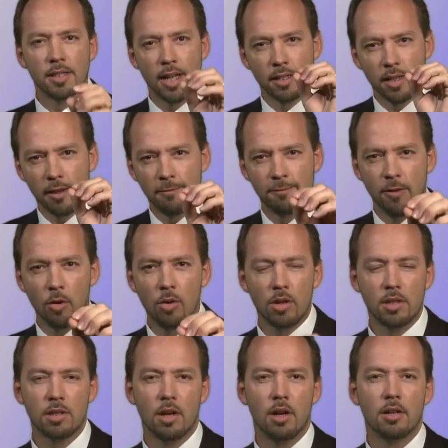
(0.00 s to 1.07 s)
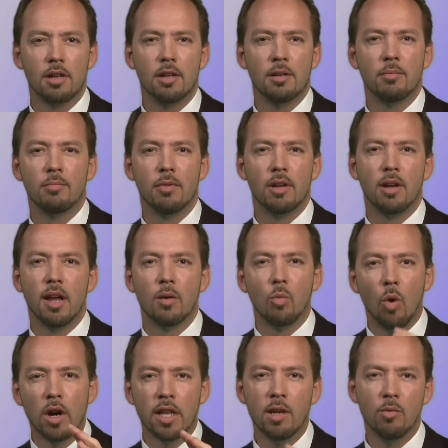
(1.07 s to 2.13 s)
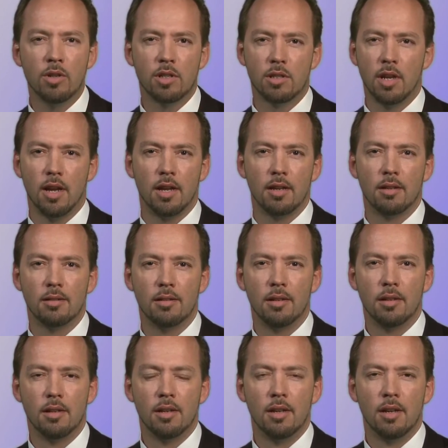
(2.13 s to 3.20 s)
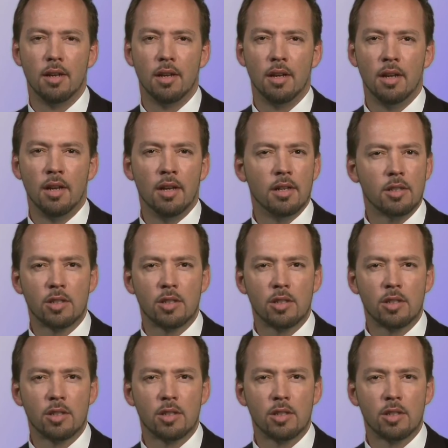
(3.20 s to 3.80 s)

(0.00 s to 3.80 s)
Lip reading: and as I focused on him and what he was saying,